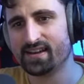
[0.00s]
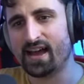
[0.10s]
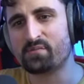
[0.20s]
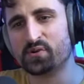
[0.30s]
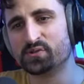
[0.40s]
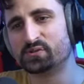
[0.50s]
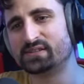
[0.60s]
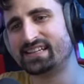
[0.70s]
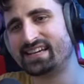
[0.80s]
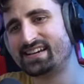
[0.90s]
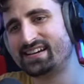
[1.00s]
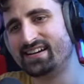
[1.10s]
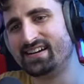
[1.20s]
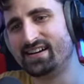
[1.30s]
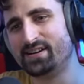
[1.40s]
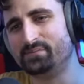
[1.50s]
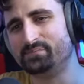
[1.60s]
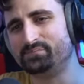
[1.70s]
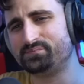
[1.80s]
I'm going to link um,